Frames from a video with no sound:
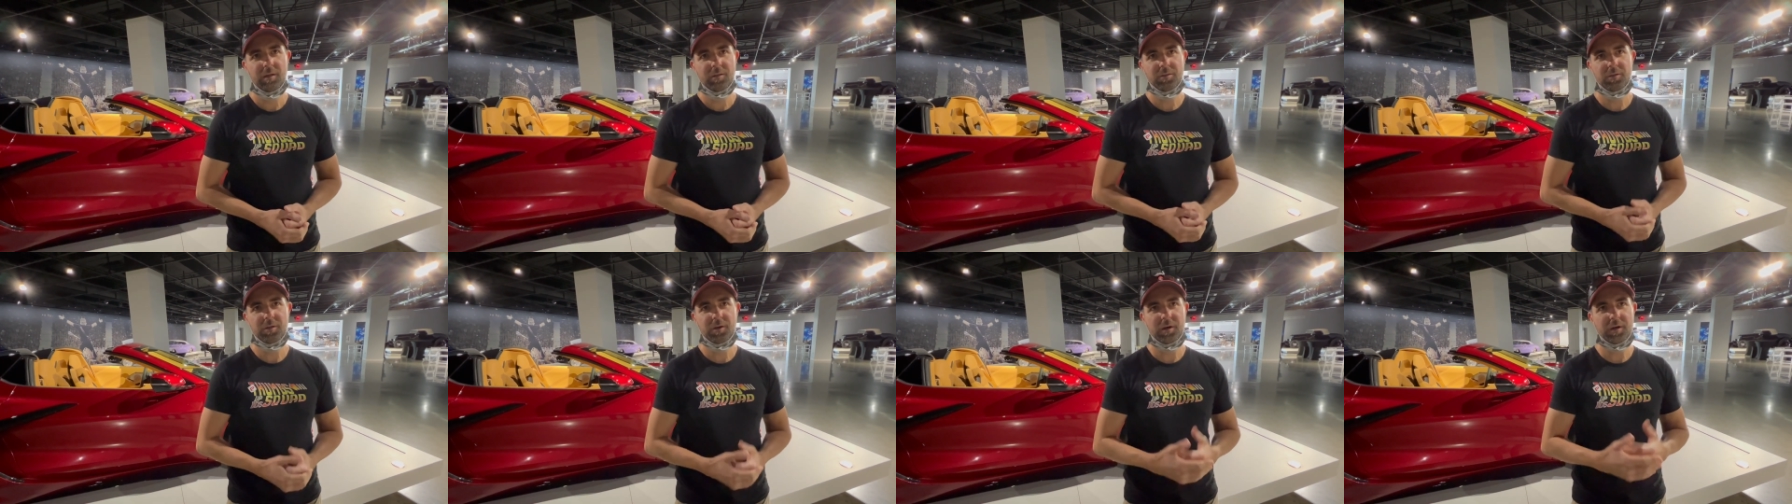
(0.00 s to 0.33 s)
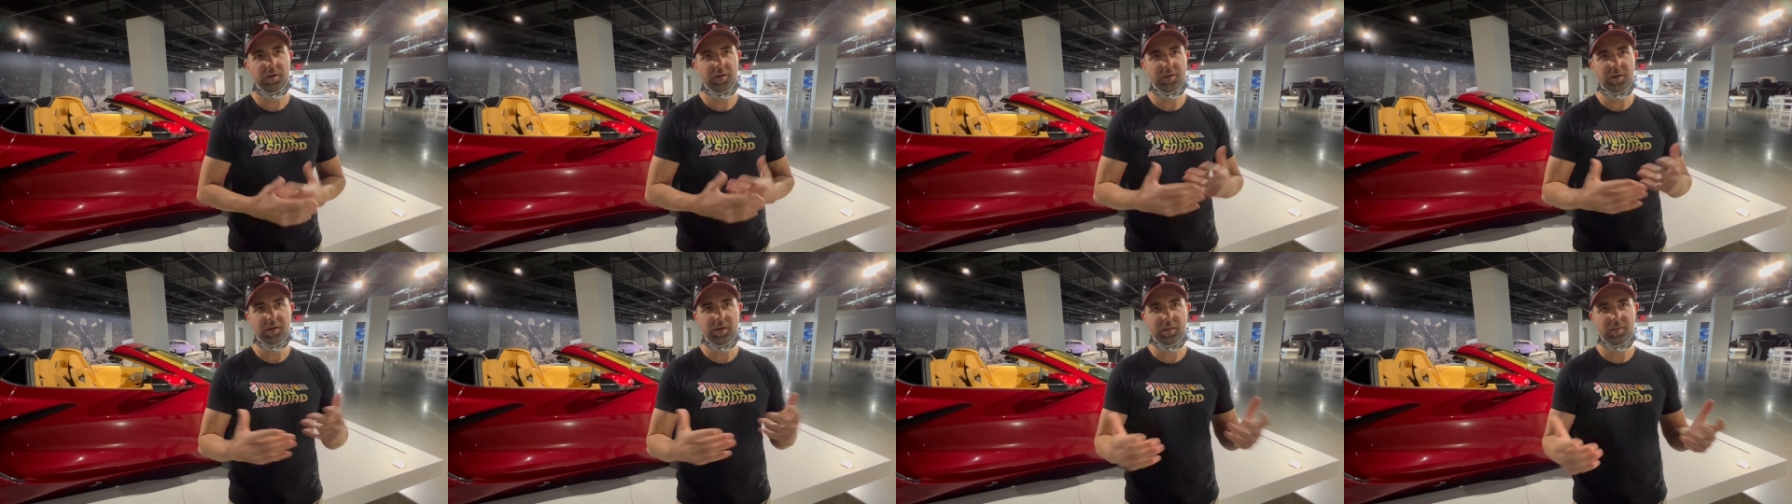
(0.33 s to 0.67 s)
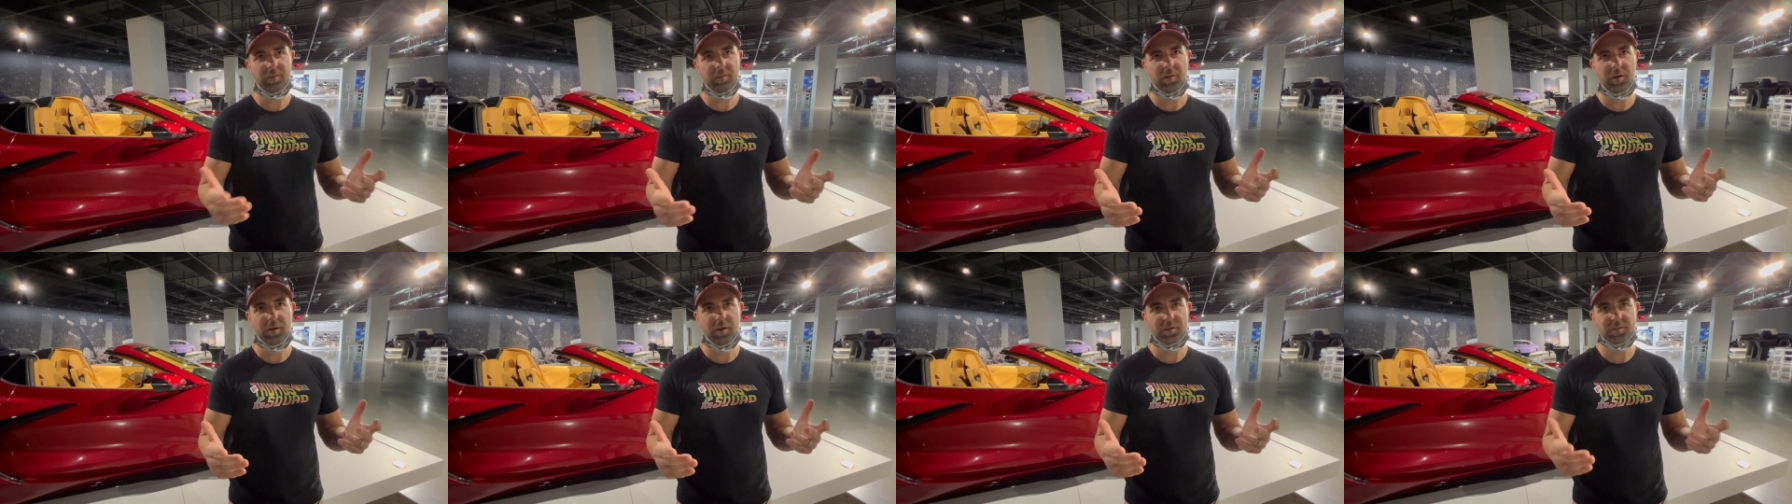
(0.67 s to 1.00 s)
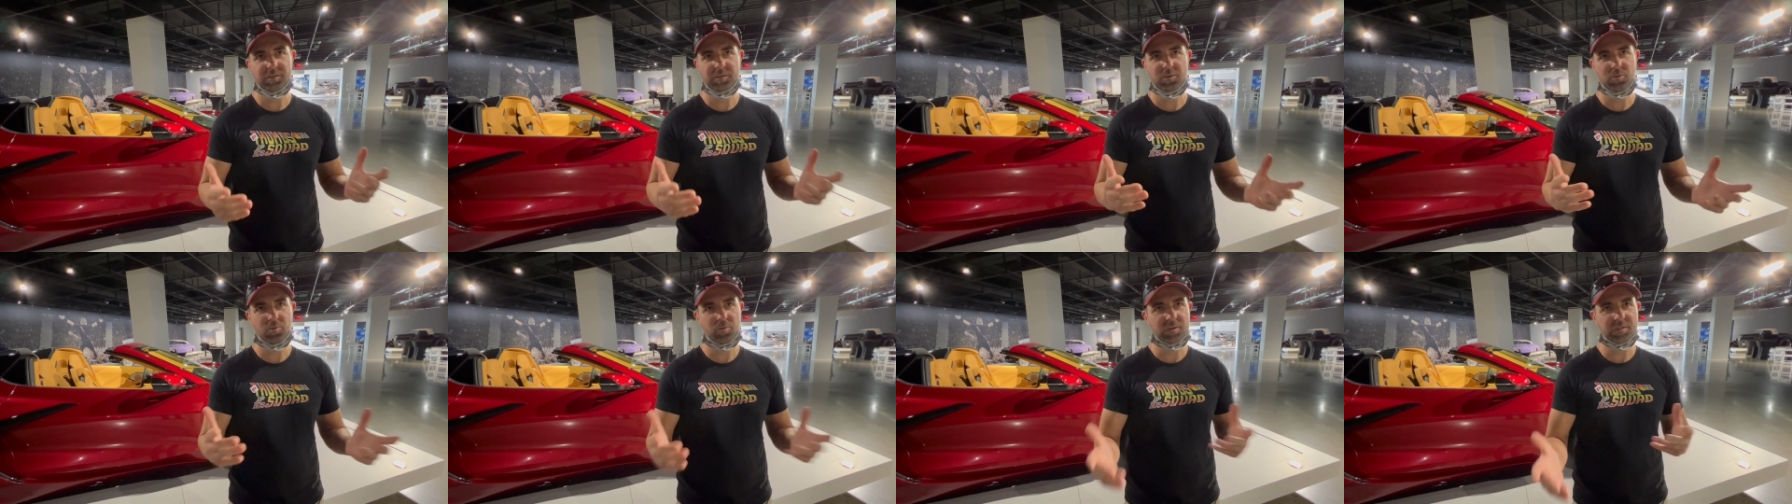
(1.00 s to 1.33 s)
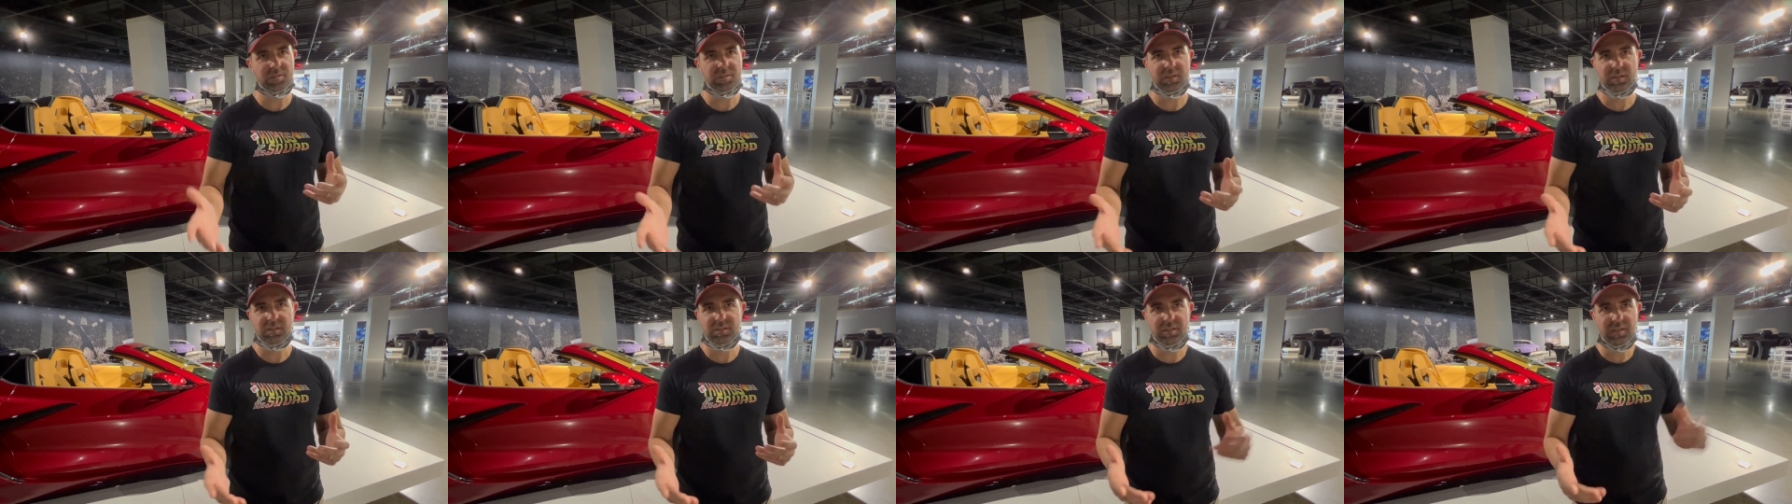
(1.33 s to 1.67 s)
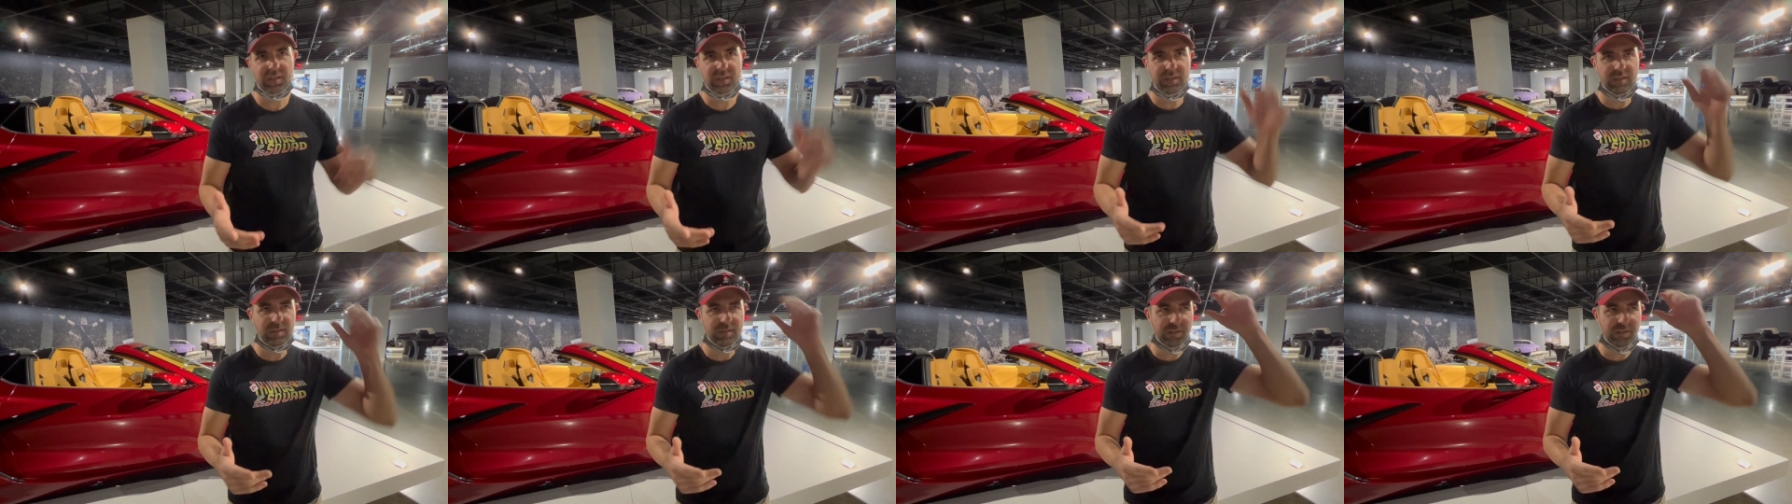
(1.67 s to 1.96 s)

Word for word: The, the zero to sixty,